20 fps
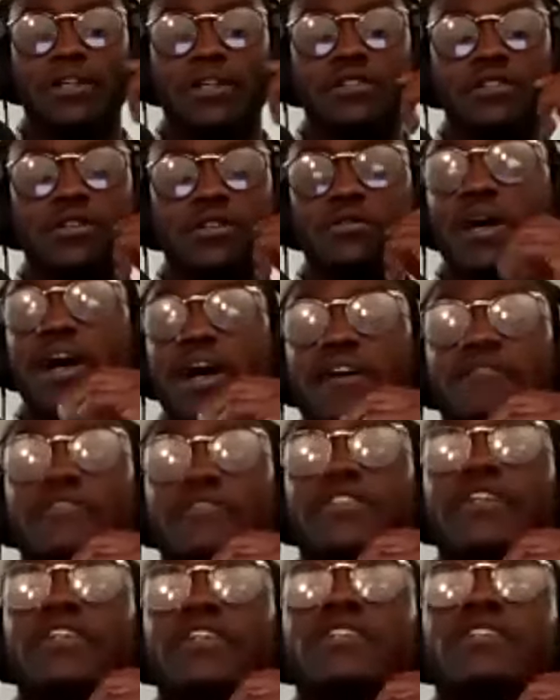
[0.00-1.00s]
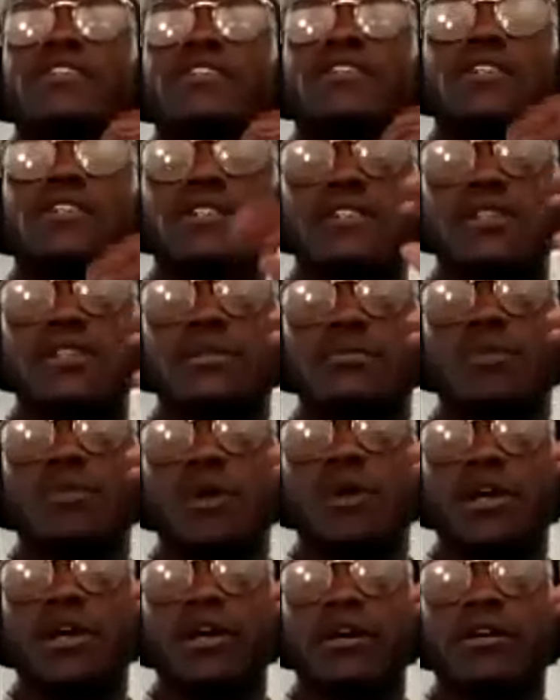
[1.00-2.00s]
So you have this system
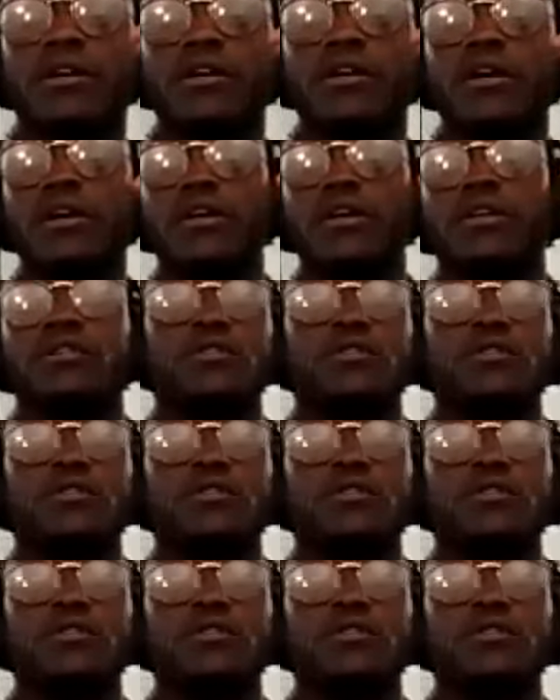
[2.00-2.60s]
where there's